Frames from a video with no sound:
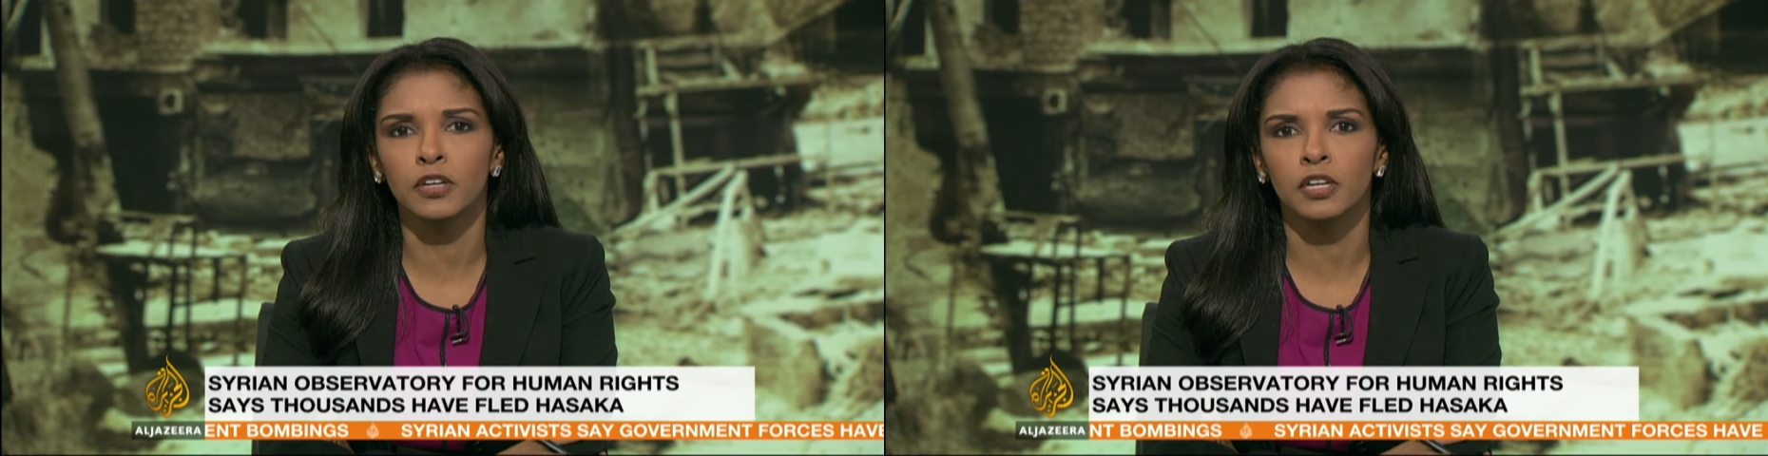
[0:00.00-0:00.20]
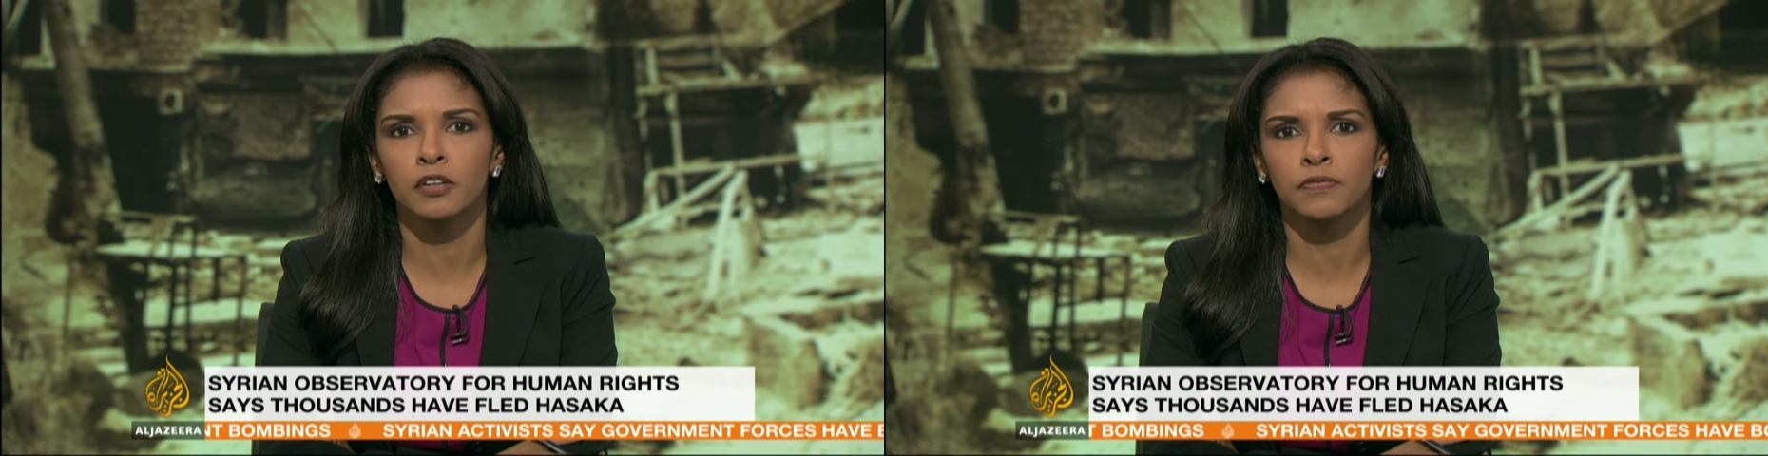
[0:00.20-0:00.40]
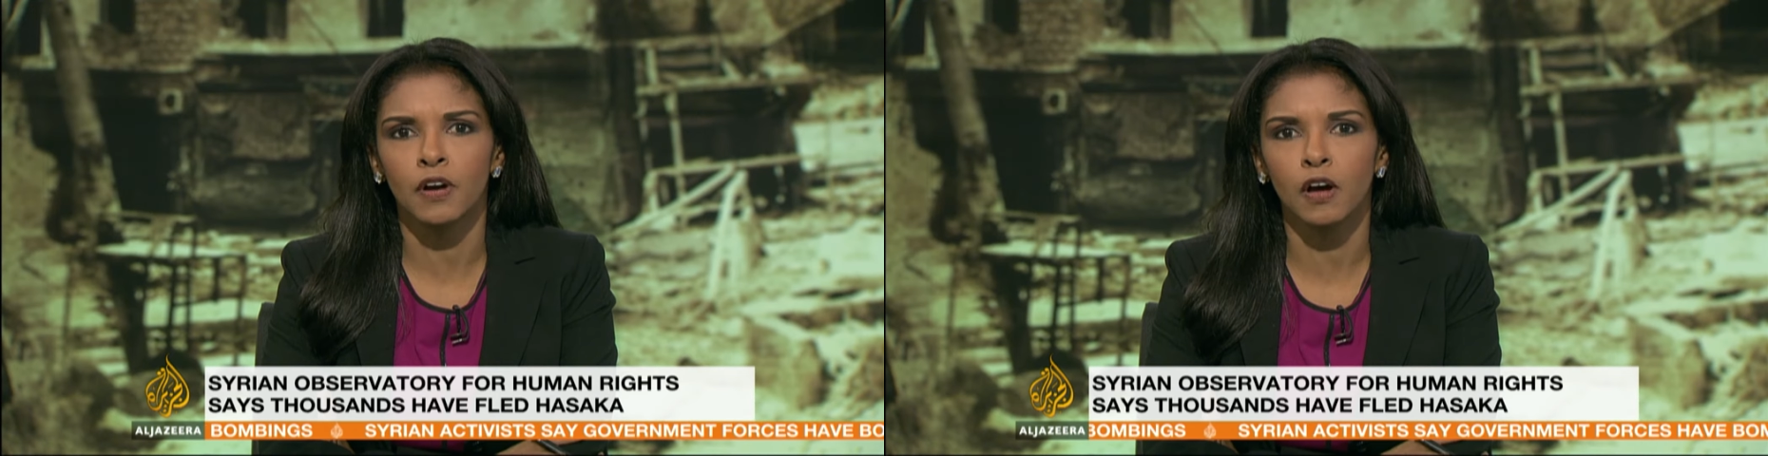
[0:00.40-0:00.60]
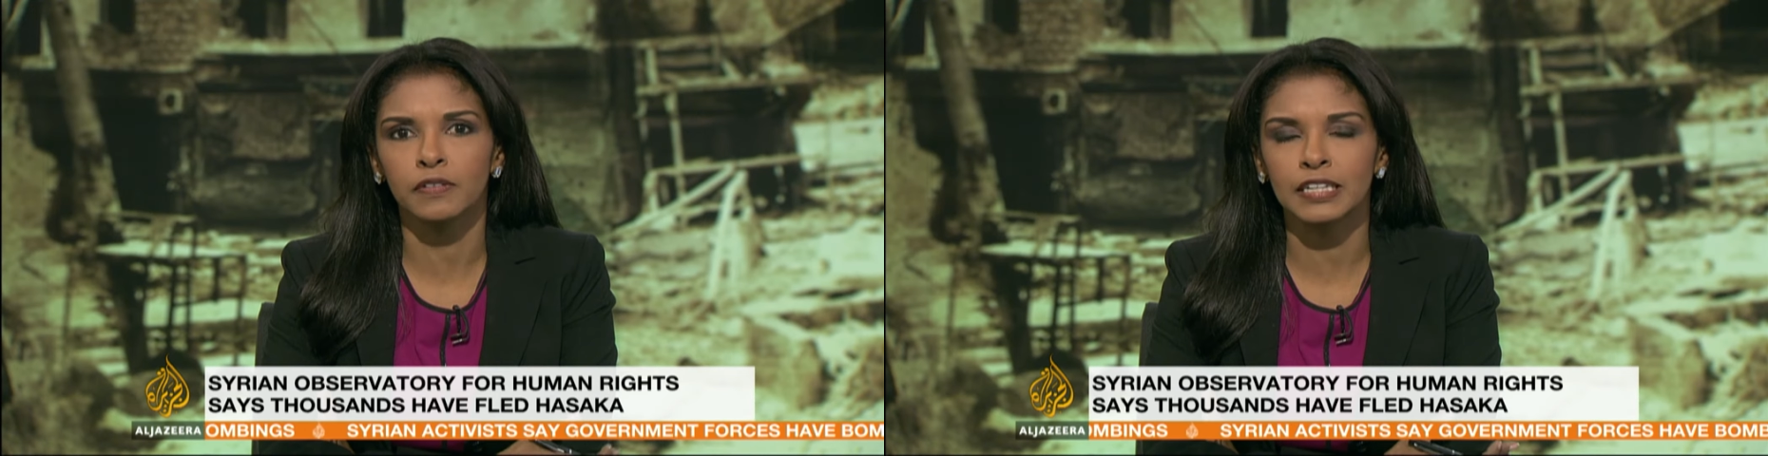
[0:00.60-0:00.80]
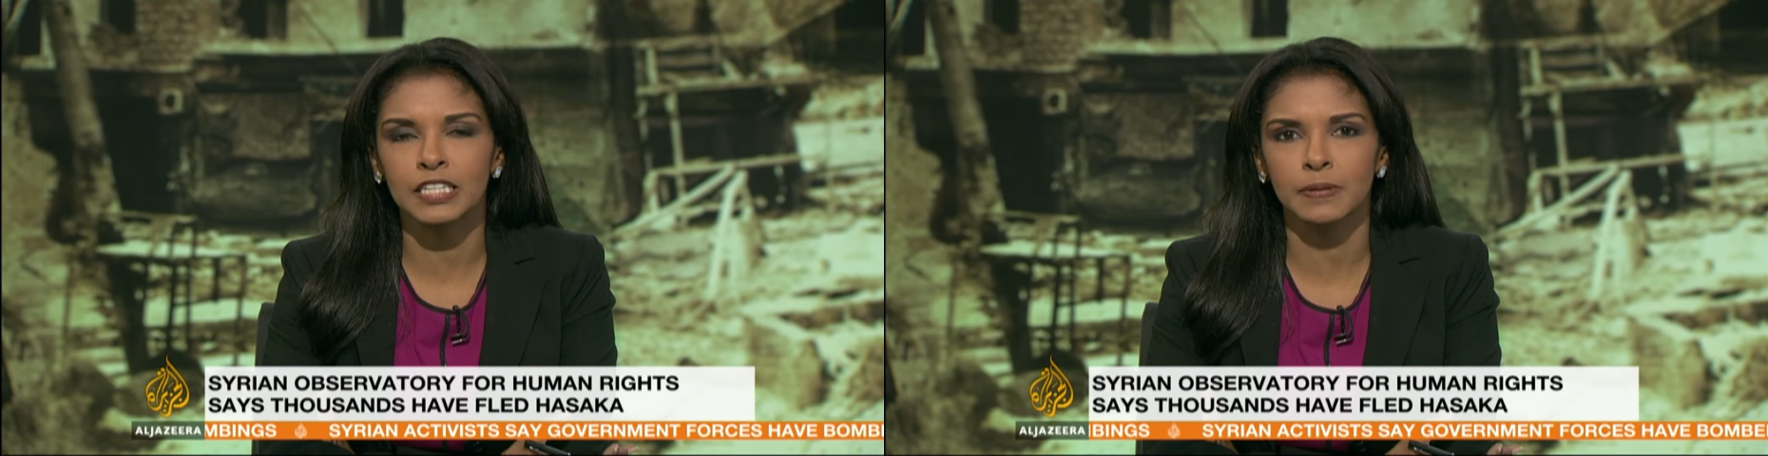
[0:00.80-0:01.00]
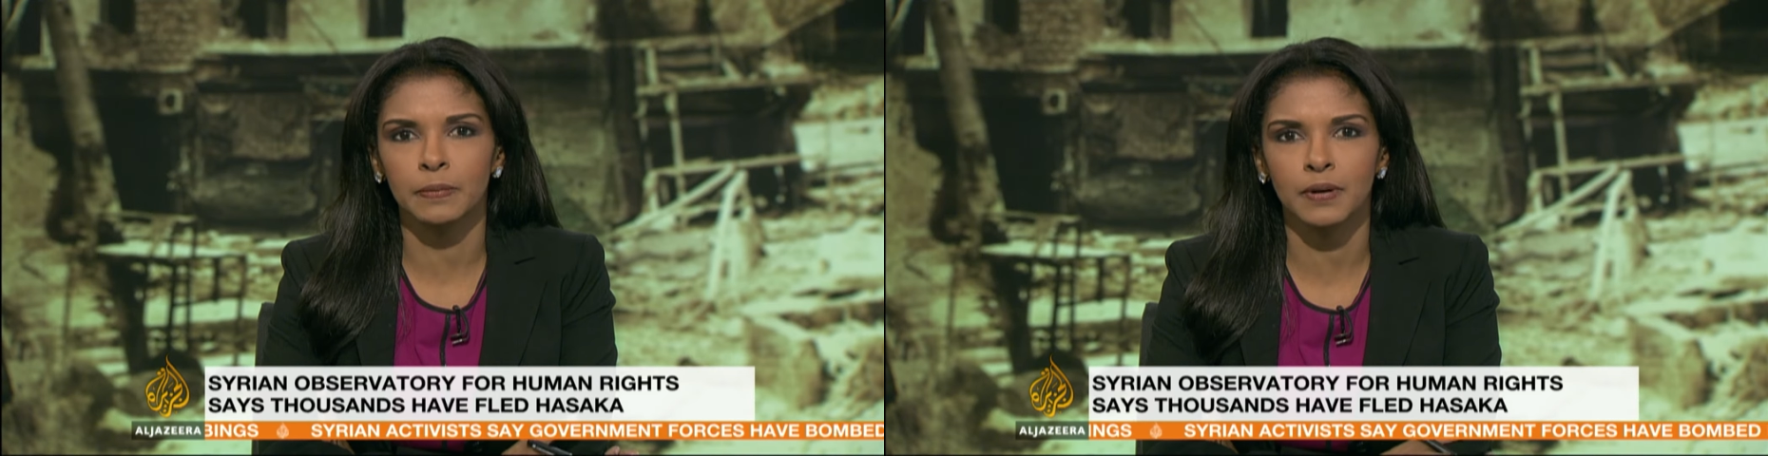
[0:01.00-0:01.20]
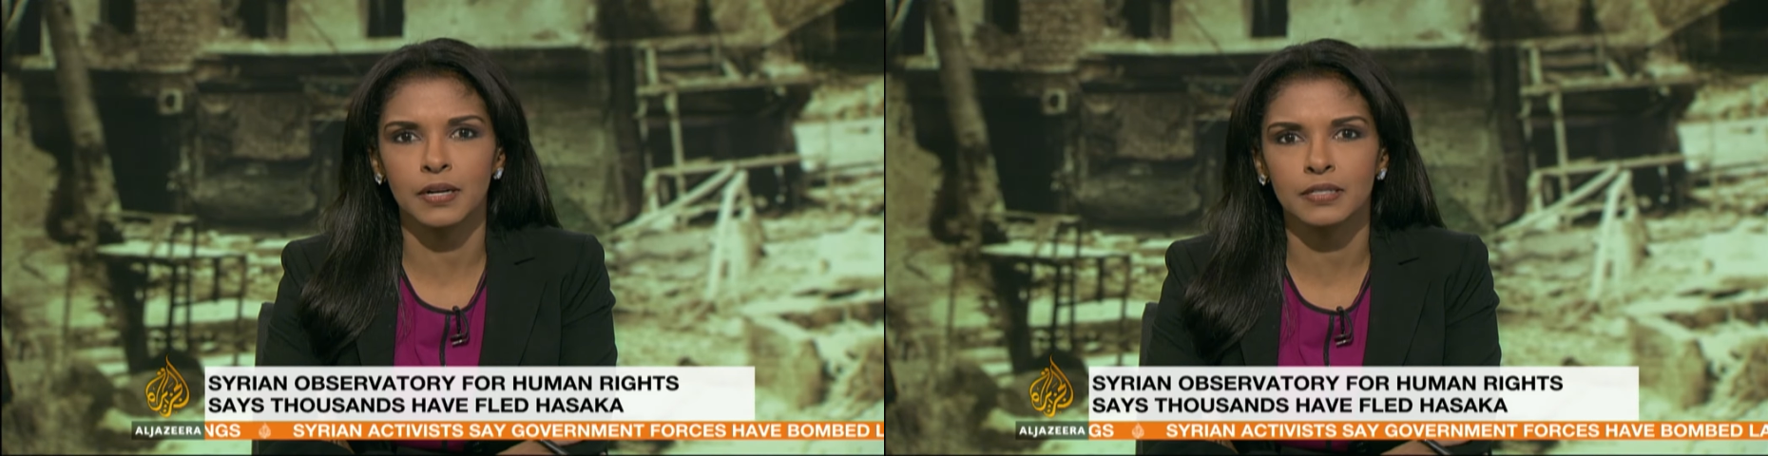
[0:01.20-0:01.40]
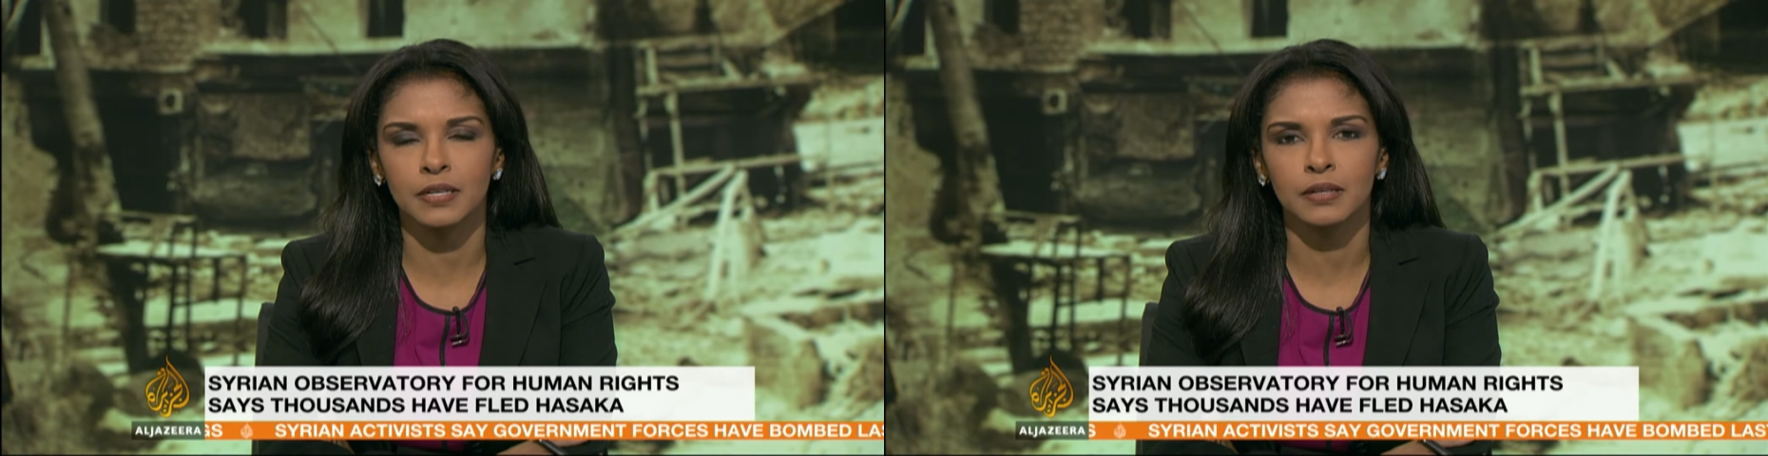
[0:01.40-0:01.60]
involved, at least by
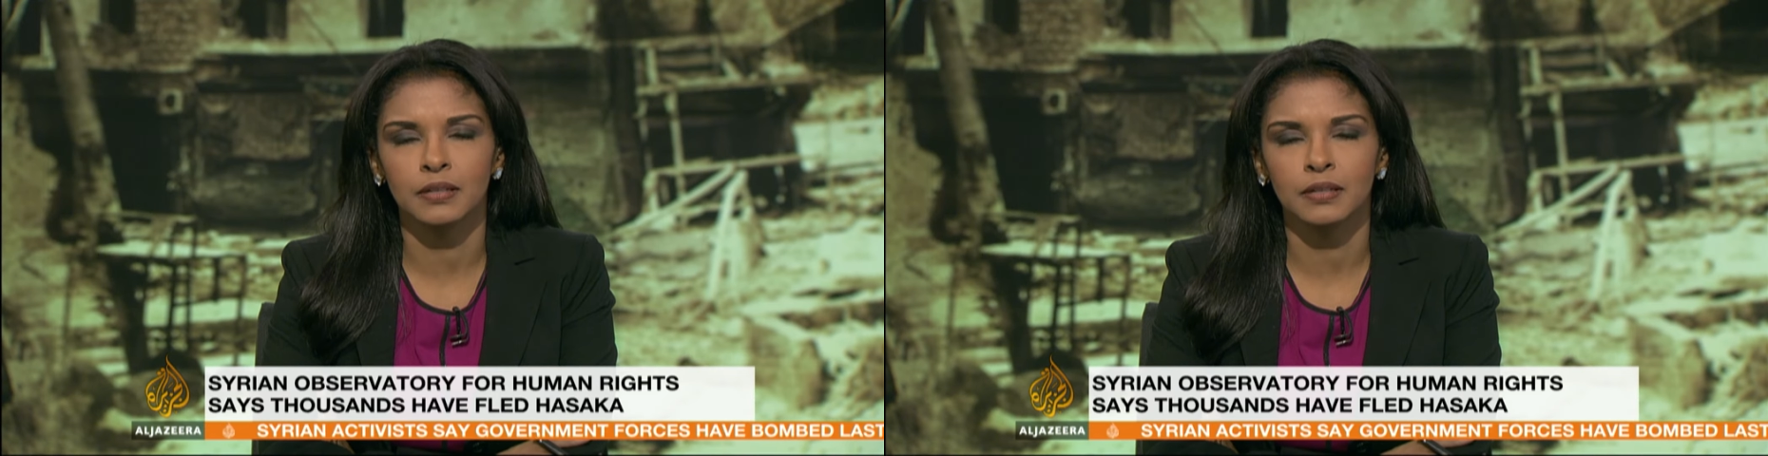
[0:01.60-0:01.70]
proxy?